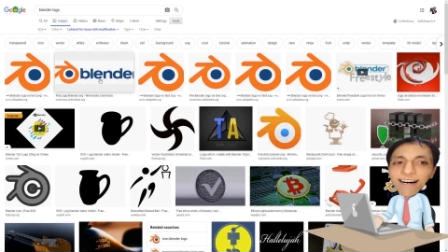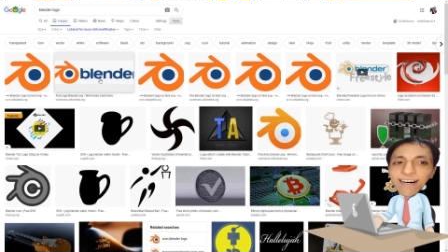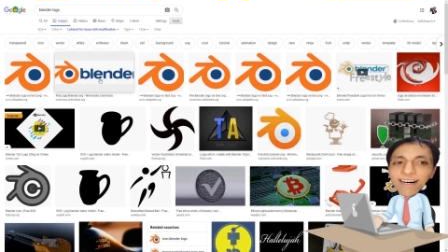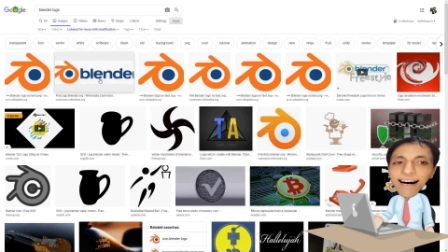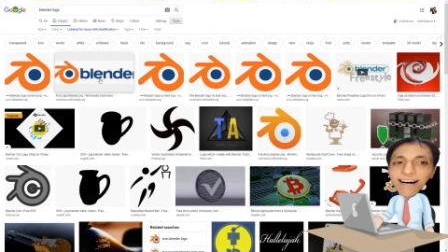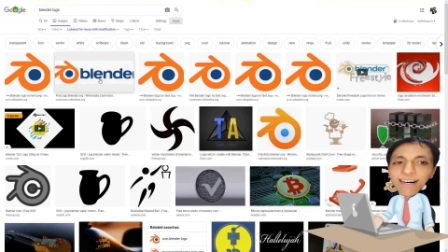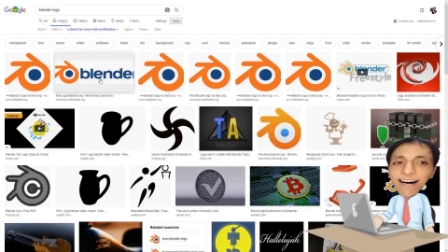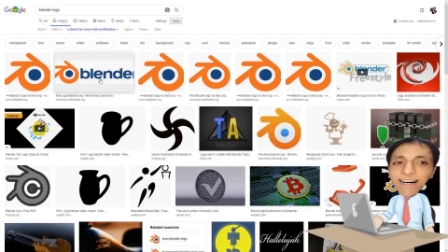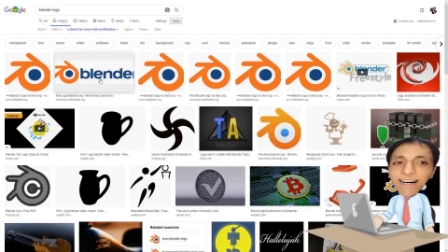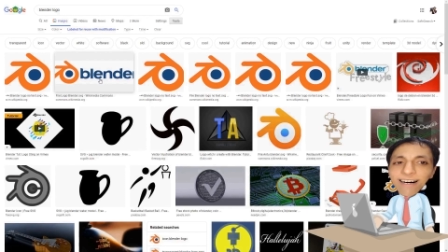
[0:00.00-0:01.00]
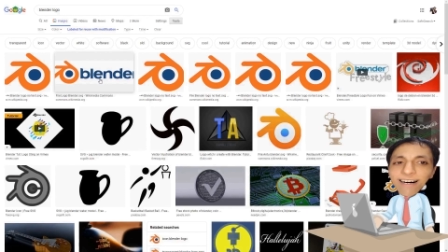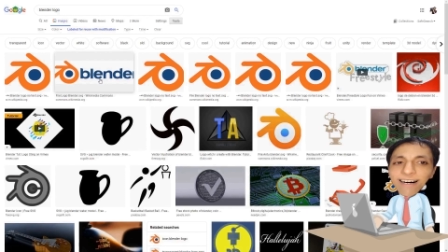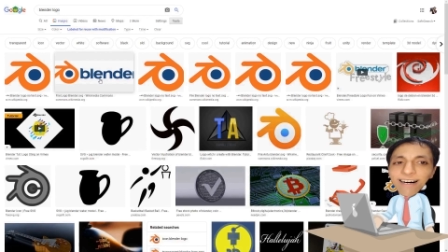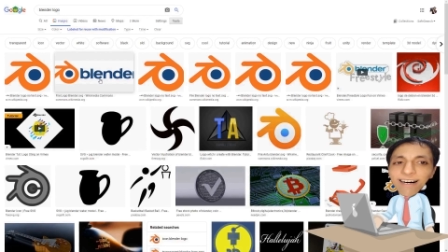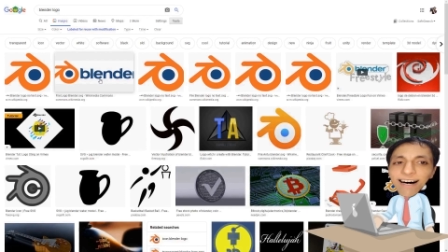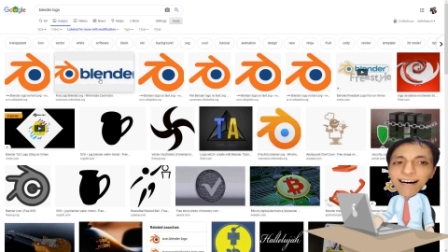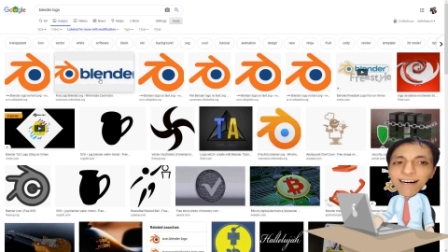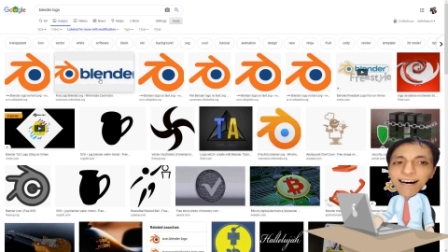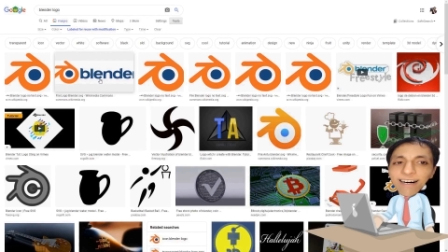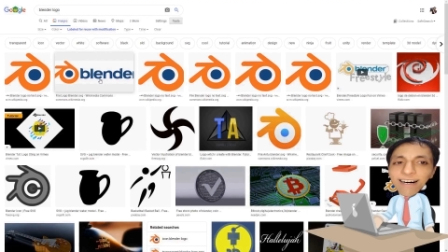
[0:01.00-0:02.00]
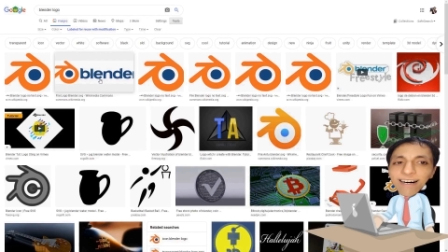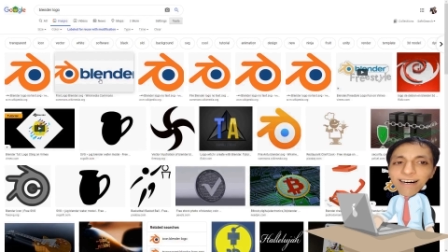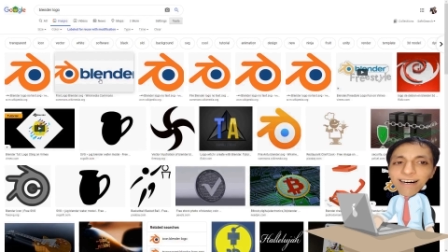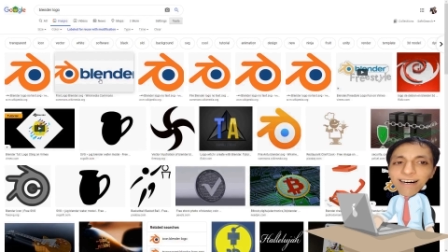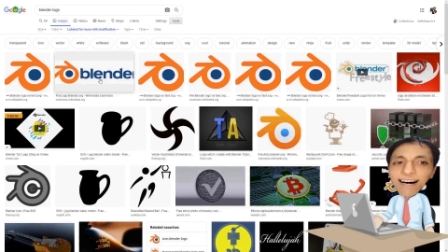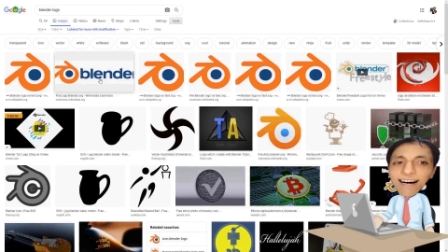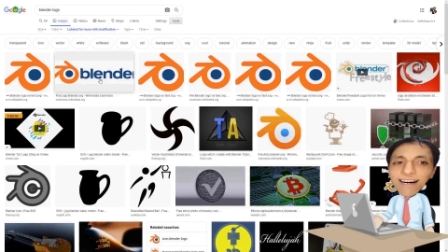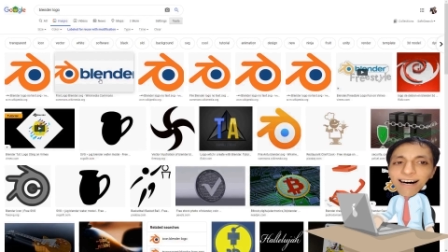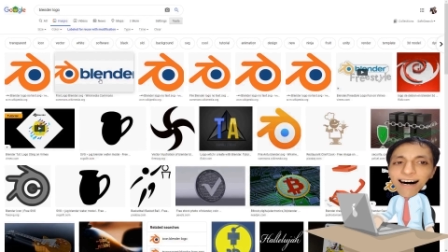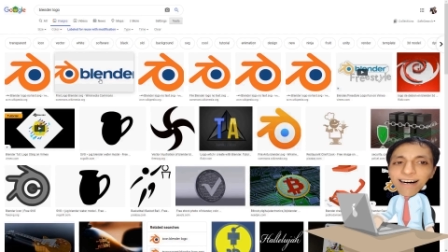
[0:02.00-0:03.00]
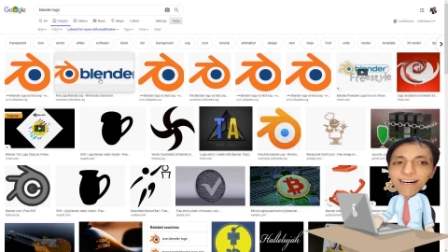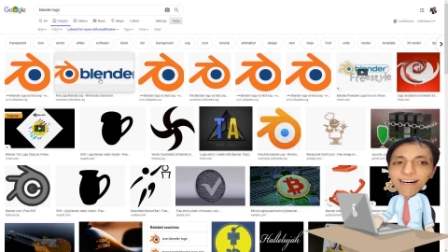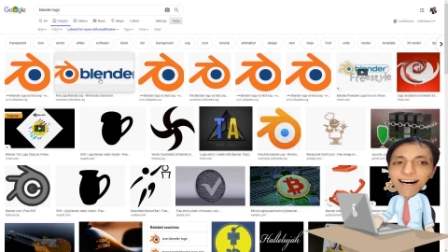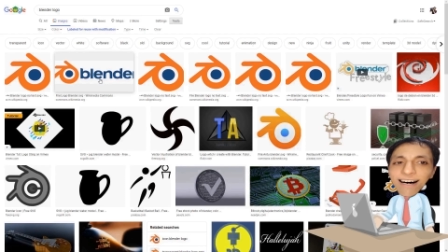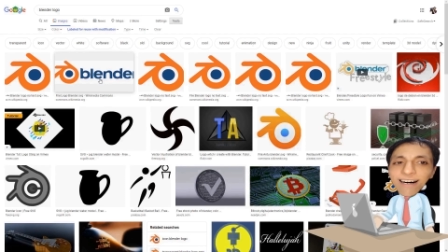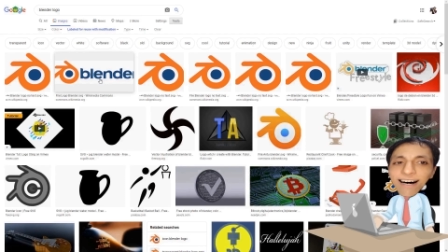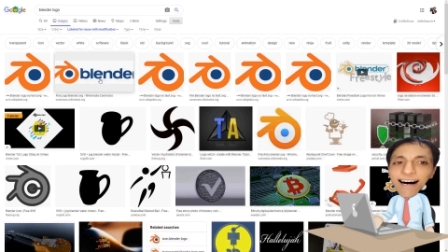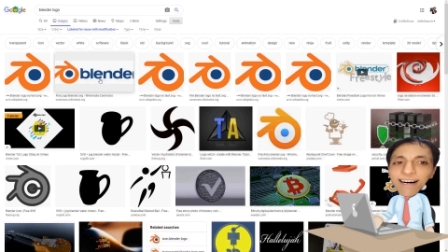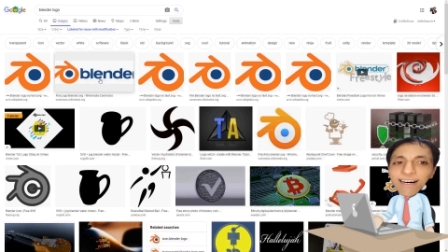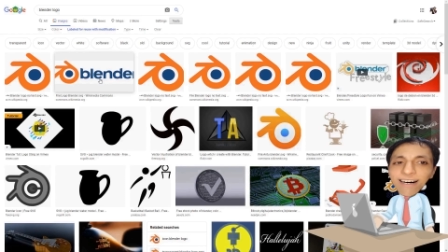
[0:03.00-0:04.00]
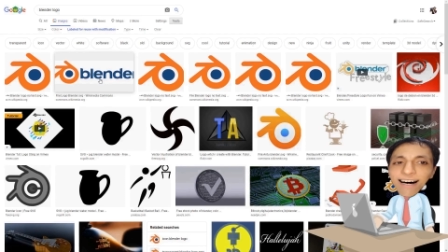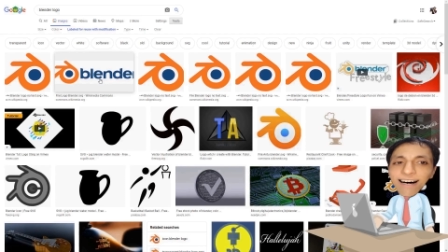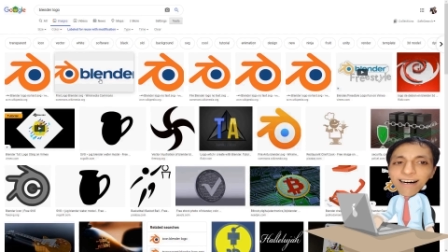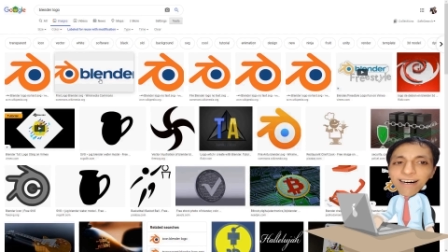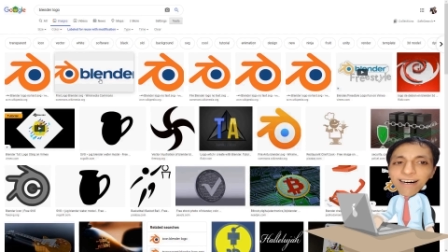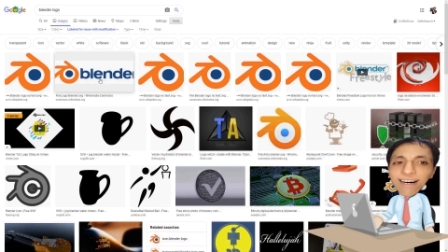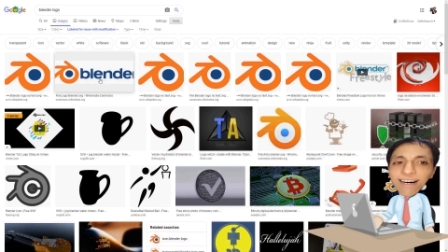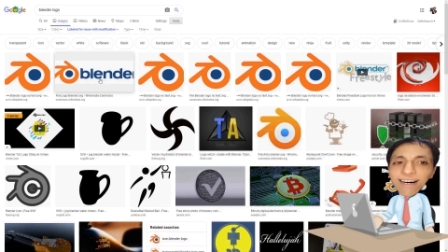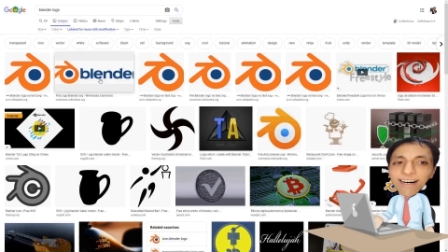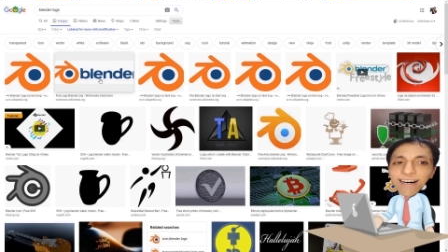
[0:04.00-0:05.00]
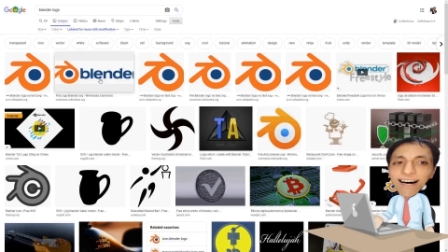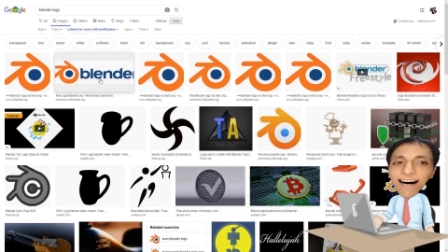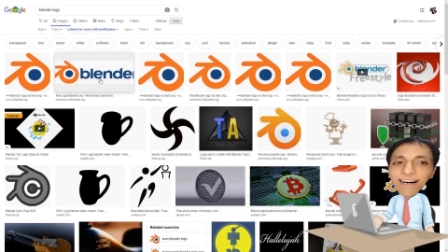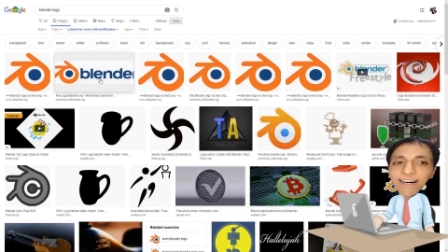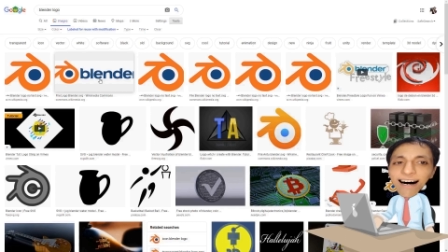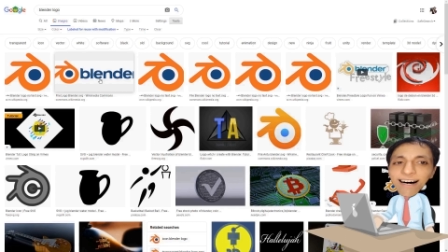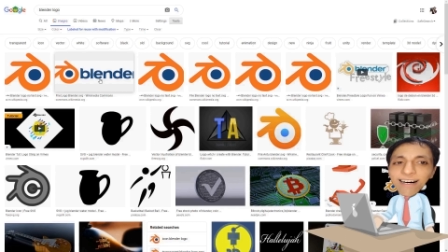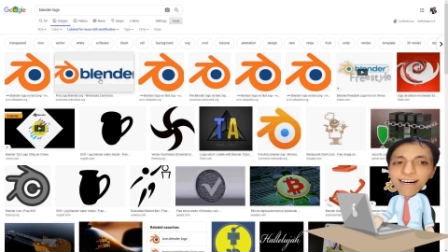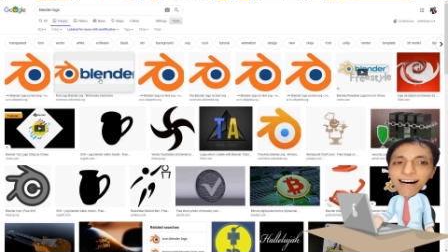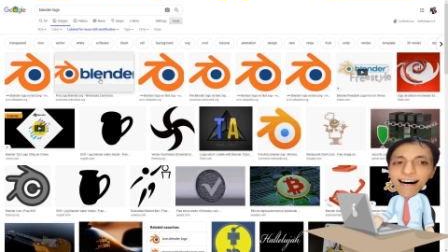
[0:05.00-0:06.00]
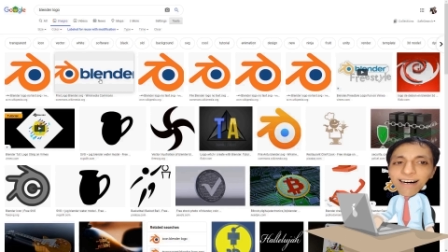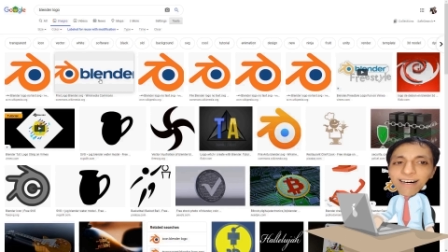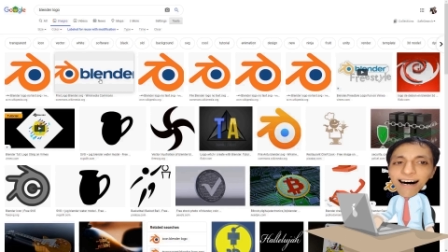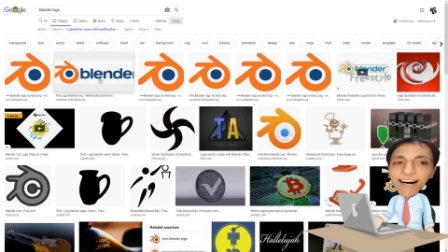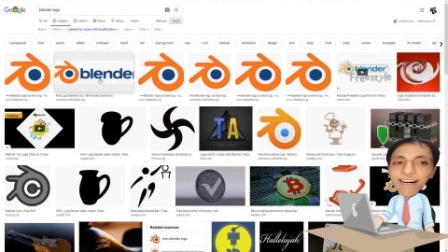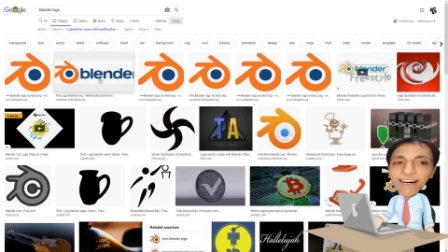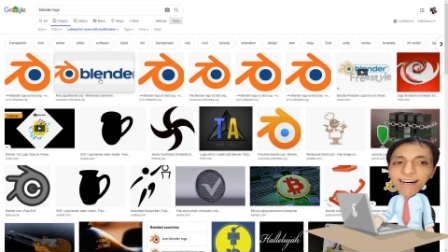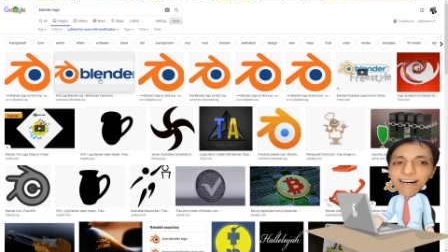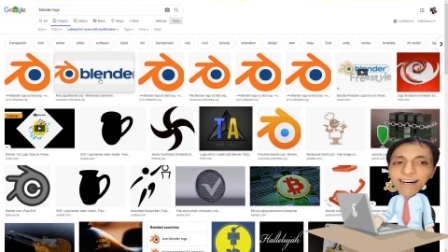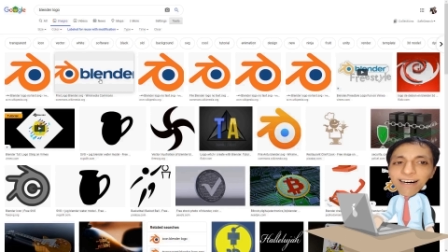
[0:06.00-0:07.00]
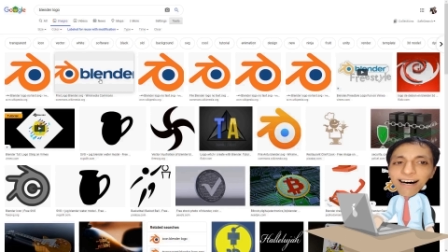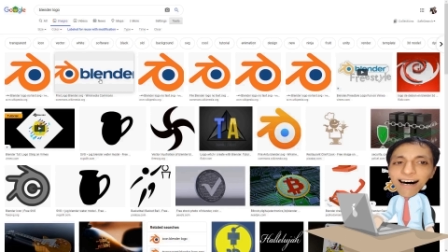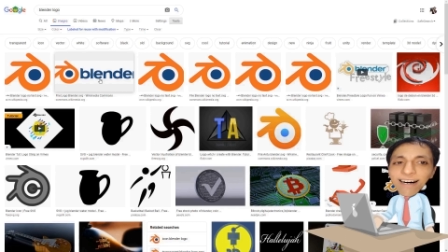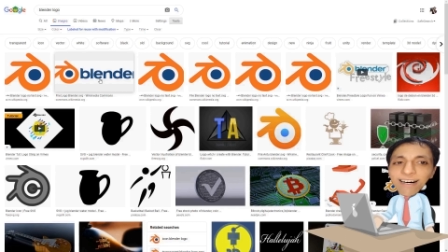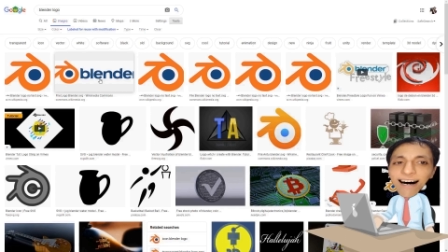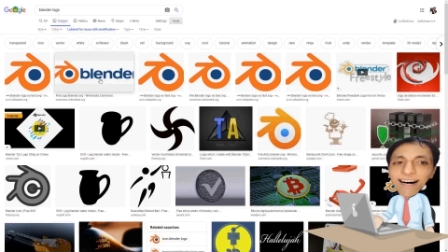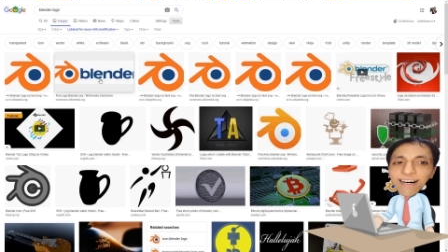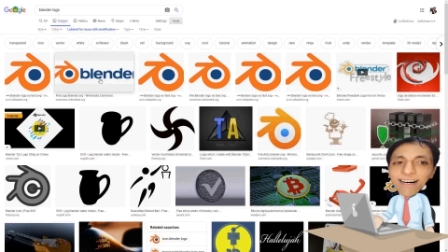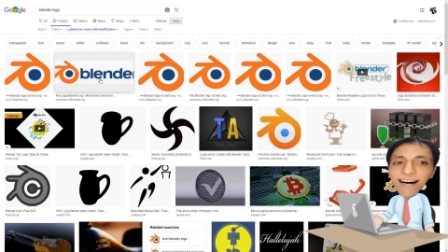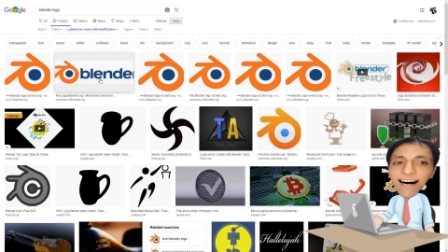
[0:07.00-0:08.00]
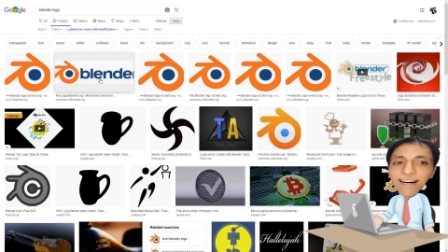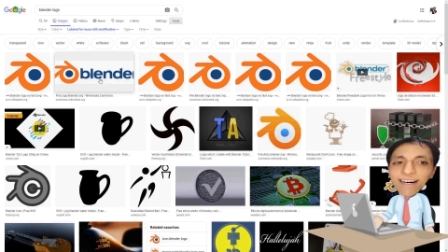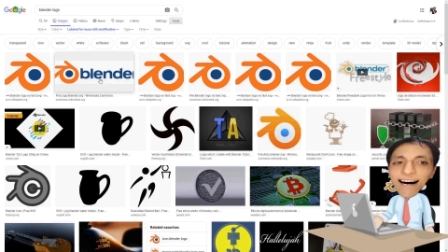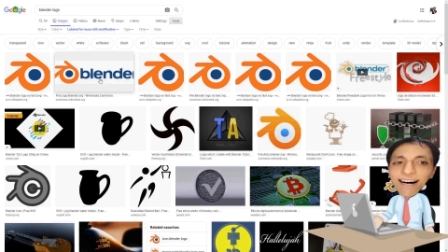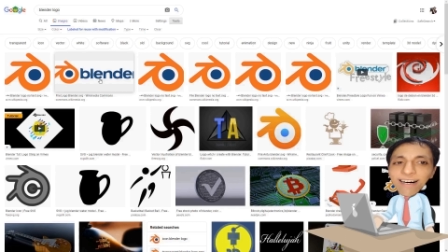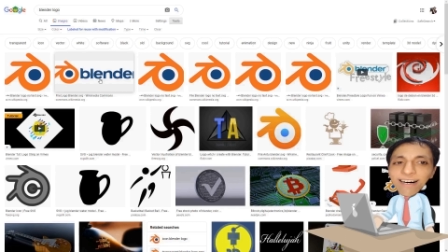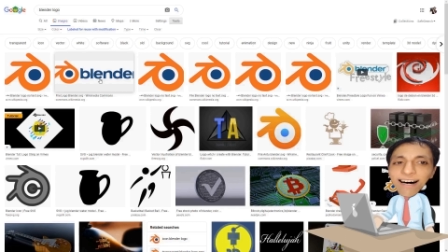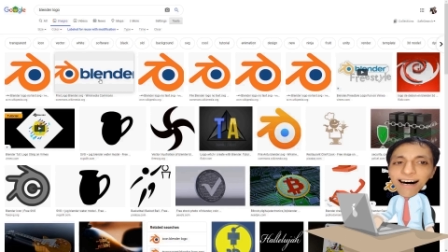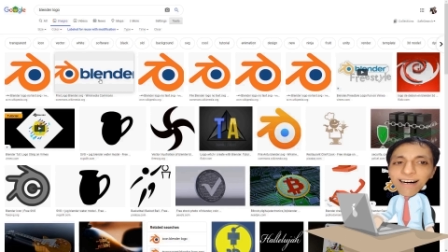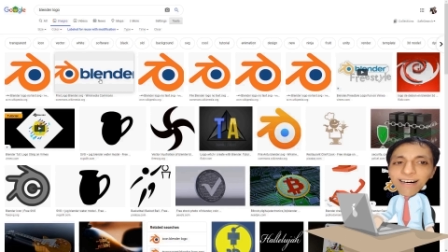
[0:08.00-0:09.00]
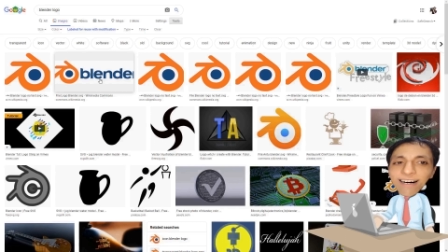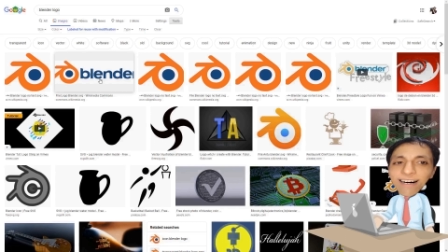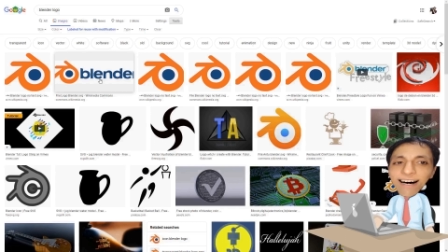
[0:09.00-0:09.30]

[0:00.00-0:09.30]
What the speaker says: is a breeze. But some do require attribution, which means the author is telling you, go ahead mate, use it however you want.